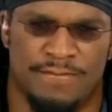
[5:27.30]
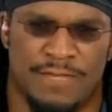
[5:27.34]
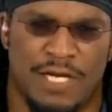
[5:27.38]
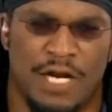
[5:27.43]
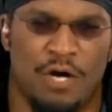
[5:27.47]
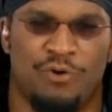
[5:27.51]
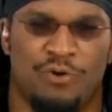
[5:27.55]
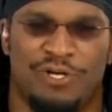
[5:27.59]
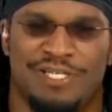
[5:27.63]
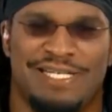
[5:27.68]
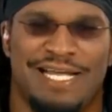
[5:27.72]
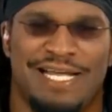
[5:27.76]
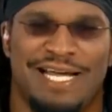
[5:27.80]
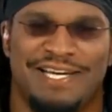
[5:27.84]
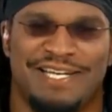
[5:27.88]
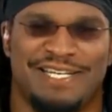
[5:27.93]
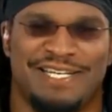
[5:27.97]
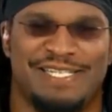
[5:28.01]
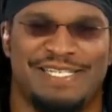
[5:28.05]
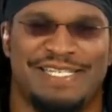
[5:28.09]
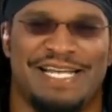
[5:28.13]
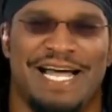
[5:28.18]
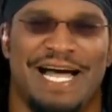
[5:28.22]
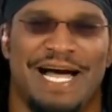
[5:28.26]
Oh, well, it's not
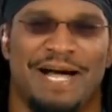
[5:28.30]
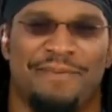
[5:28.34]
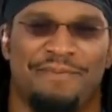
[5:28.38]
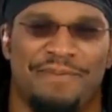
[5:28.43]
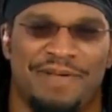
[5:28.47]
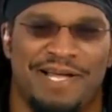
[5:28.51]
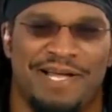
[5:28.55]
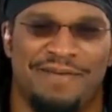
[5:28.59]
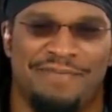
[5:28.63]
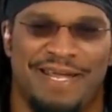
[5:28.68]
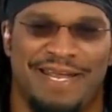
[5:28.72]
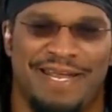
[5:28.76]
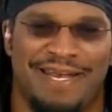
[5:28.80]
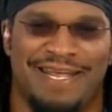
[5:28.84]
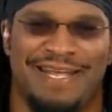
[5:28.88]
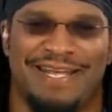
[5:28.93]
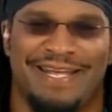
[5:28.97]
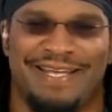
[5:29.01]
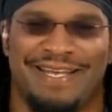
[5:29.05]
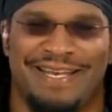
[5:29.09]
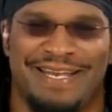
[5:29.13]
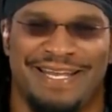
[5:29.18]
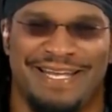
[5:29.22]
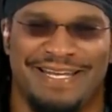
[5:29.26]
going to stop. I mean, he
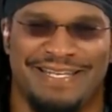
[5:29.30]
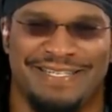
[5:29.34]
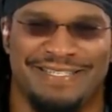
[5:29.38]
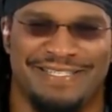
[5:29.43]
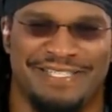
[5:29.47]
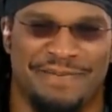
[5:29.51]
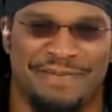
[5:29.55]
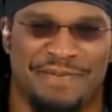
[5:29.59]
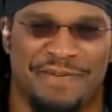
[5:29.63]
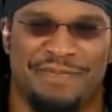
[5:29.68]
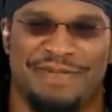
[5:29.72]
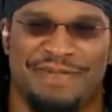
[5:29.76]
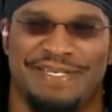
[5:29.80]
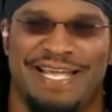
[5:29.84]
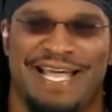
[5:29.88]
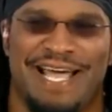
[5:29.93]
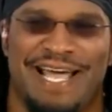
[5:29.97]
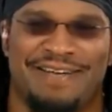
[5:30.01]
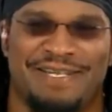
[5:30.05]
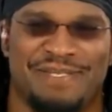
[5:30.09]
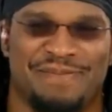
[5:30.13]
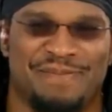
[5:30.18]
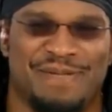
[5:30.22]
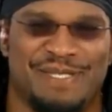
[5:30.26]
could jump up and
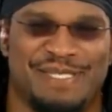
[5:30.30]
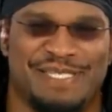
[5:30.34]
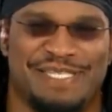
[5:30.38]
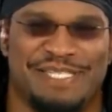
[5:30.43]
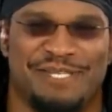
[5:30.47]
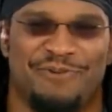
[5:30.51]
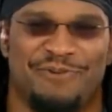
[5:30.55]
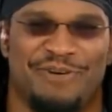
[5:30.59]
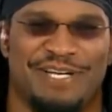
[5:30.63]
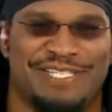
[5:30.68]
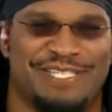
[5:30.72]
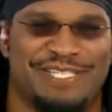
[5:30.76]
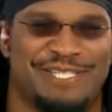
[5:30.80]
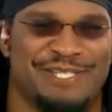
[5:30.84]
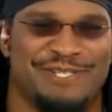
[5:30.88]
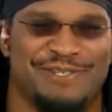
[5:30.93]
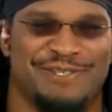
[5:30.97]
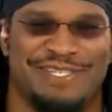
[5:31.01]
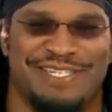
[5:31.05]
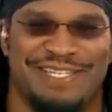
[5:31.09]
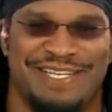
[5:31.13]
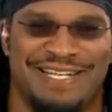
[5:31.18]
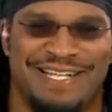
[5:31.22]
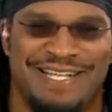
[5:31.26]
down as much as he wants
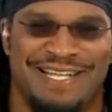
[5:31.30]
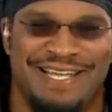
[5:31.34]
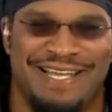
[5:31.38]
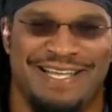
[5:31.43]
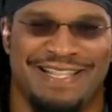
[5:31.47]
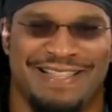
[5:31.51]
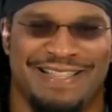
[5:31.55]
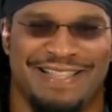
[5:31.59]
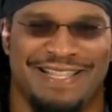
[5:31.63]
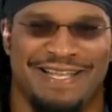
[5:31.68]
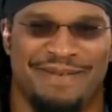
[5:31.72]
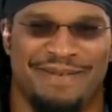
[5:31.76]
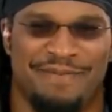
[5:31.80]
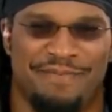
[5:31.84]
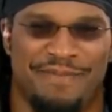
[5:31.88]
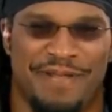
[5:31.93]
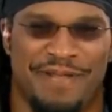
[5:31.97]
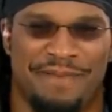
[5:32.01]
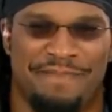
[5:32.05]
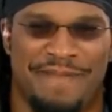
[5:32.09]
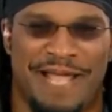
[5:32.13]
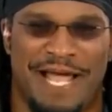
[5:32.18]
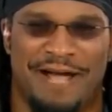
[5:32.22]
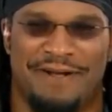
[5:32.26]
to
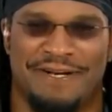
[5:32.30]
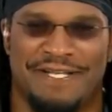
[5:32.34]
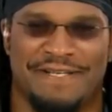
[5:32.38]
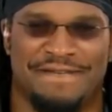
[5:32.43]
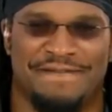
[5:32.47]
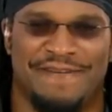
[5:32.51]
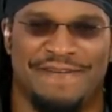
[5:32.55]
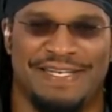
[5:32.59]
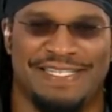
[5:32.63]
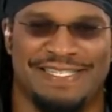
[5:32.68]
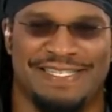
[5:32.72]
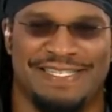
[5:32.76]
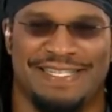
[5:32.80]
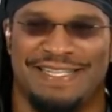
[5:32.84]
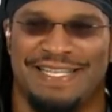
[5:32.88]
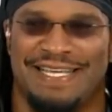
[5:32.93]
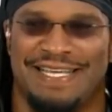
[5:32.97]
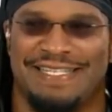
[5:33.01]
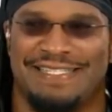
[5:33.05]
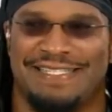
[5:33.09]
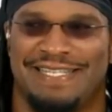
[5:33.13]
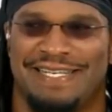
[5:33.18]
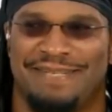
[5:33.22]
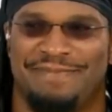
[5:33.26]
and pound his fist and
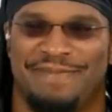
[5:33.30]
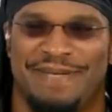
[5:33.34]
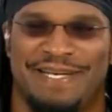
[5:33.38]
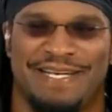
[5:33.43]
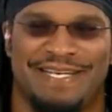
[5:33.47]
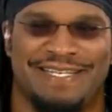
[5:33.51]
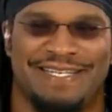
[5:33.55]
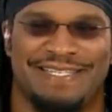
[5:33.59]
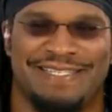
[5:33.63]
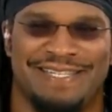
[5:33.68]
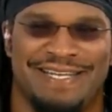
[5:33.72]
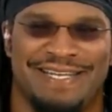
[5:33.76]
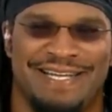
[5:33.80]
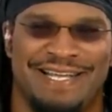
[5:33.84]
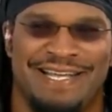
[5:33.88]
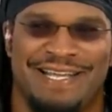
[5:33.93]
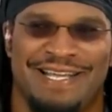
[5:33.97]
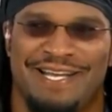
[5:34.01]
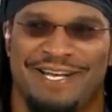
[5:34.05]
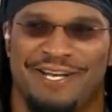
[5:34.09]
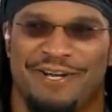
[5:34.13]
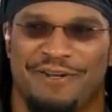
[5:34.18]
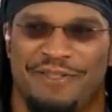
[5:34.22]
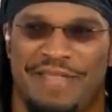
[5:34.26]
thinks that because,
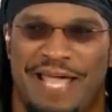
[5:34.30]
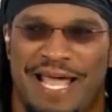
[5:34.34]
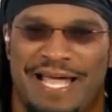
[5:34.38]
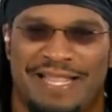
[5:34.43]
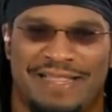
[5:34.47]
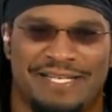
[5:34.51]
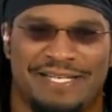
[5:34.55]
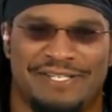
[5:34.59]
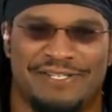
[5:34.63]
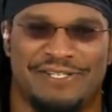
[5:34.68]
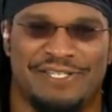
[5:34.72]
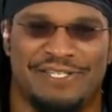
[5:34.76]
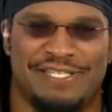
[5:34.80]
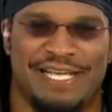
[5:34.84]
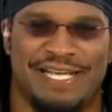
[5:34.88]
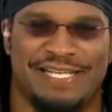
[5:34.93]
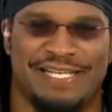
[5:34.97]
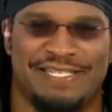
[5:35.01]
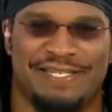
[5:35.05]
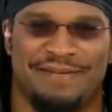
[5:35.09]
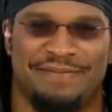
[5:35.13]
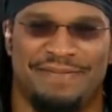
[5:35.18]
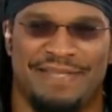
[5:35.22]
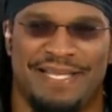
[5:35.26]
the athletes are
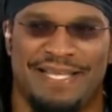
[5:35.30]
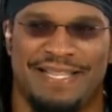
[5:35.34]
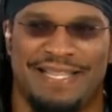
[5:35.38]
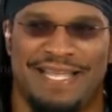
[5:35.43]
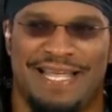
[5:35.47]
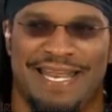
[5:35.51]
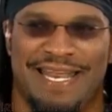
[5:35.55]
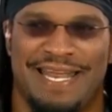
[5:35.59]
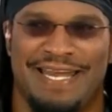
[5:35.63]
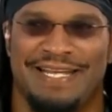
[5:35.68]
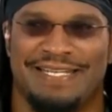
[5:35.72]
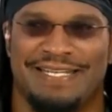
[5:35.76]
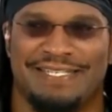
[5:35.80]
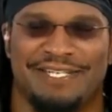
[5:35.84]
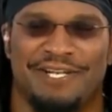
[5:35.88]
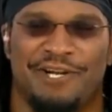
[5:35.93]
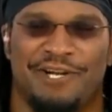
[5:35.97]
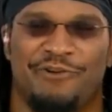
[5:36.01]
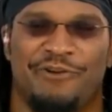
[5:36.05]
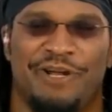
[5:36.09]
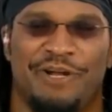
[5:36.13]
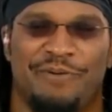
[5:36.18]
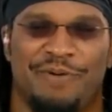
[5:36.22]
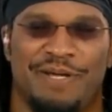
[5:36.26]
saying something that he doesn't
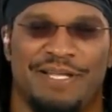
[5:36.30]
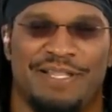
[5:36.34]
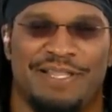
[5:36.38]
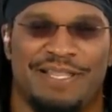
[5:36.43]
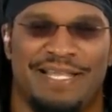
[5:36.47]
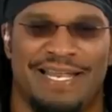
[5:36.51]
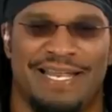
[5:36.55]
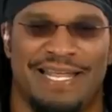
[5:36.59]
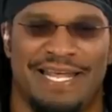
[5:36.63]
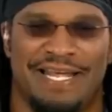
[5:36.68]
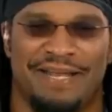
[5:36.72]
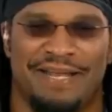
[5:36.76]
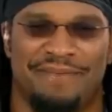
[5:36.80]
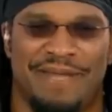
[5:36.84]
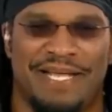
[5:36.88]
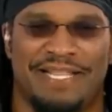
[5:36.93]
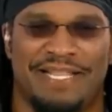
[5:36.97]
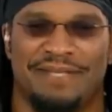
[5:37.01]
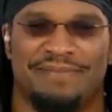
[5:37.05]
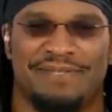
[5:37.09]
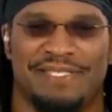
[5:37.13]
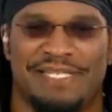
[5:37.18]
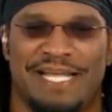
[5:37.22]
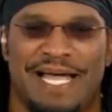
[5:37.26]
agree with, that he can
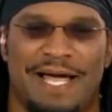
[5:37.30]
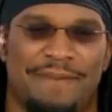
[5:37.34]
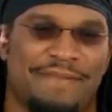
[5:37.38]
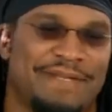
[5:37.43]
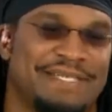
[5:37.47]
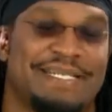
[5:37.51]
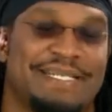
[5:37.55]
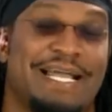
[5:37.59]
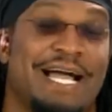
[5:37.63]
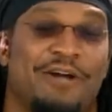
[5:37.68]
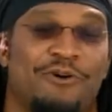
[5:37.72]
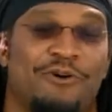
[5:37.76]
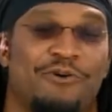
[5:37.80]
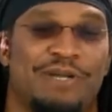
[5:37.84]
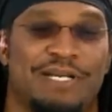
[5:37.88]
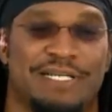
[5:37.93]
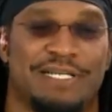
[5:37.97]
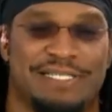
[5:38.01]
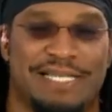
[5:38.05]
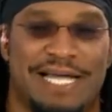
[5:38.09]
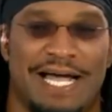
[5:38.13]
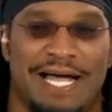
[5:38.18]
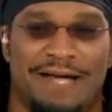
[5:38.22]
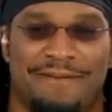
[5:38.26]
make them stop. It's not going
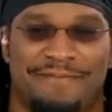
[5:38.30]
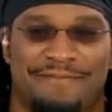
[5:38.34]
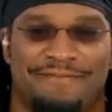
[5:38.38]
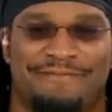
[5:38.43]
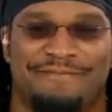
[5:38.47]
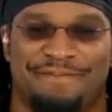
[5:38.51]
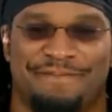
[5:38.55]
to stop.